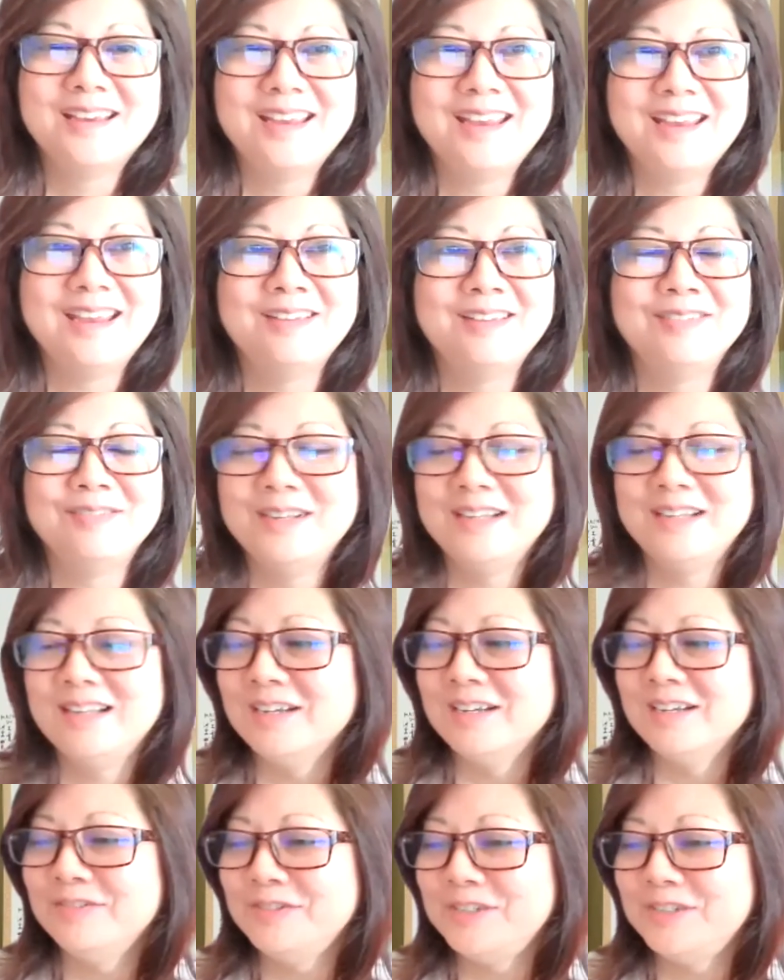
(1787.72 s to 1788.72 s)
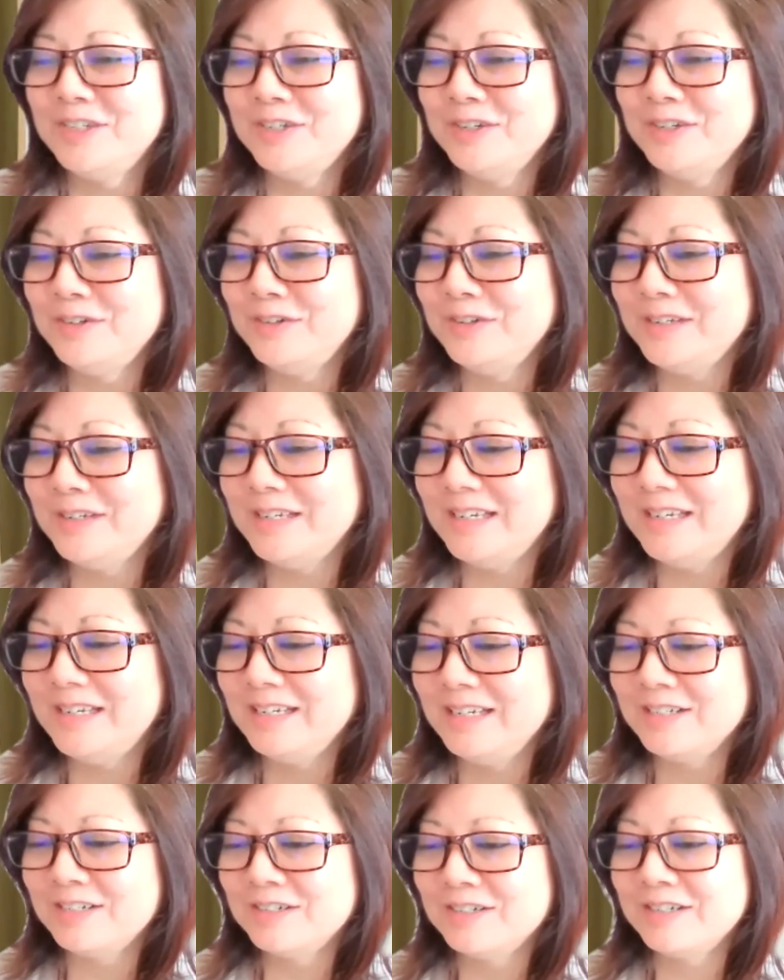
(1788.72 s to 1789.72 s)
And we'd love to
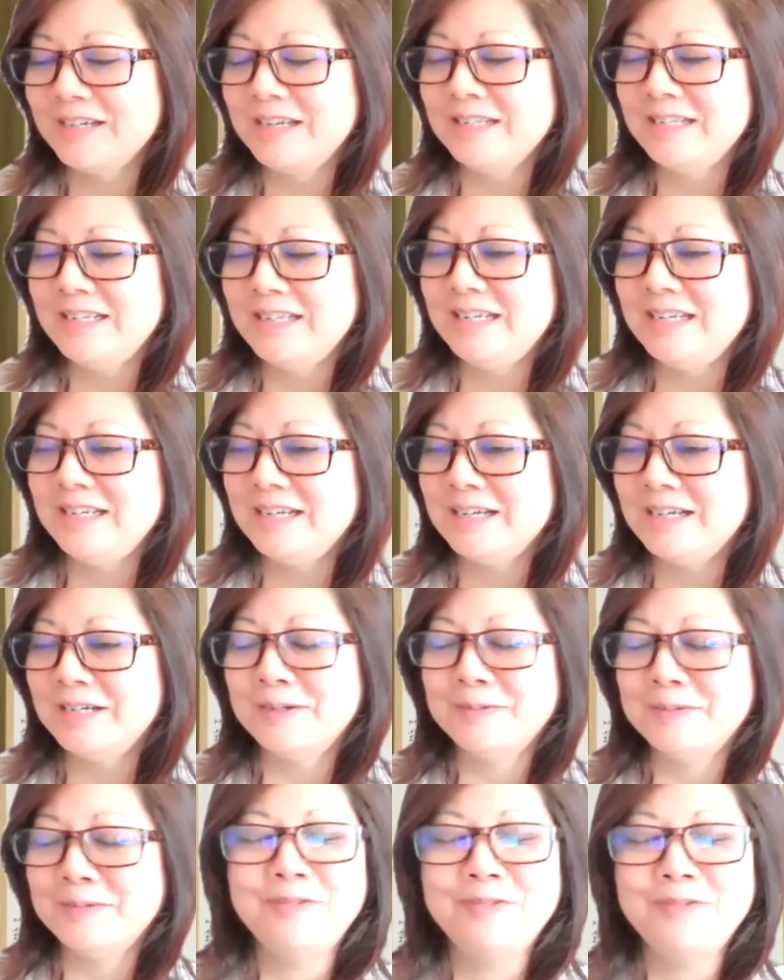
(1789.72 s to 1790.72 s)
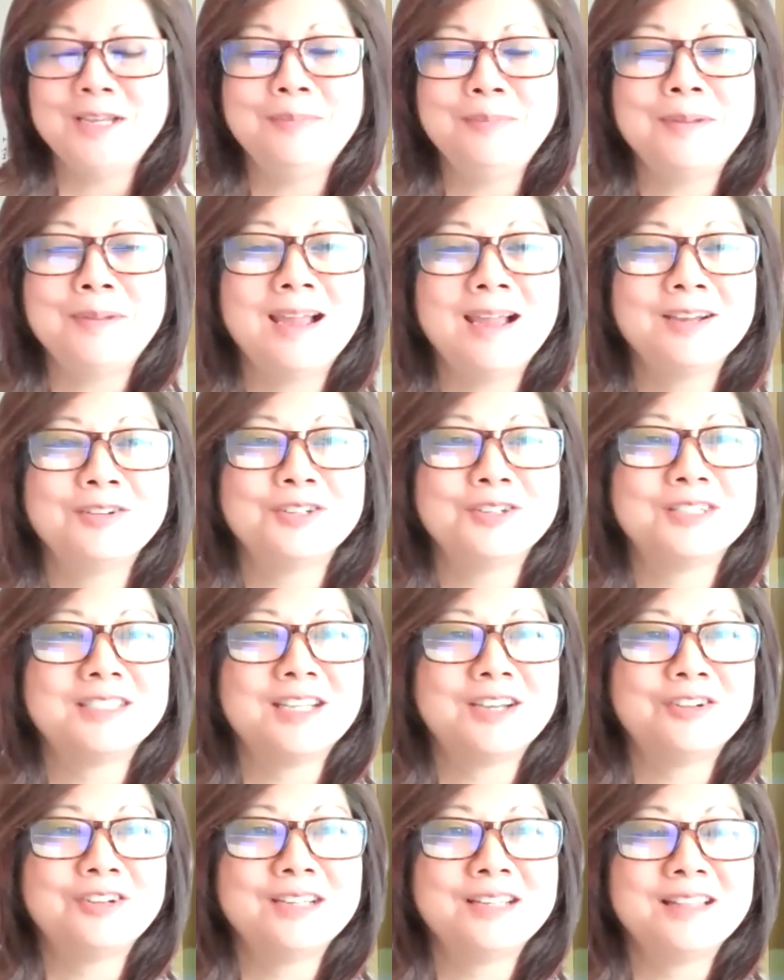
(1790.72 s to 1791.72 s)
hear any feedback or
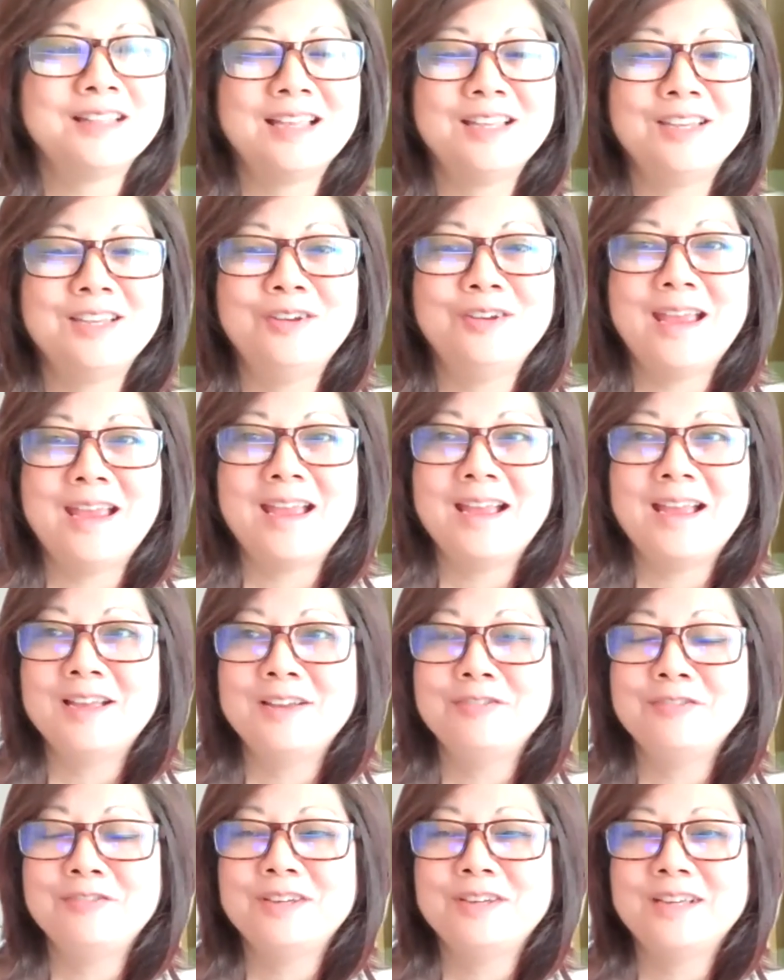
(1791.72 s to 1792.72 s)
sharing that you have.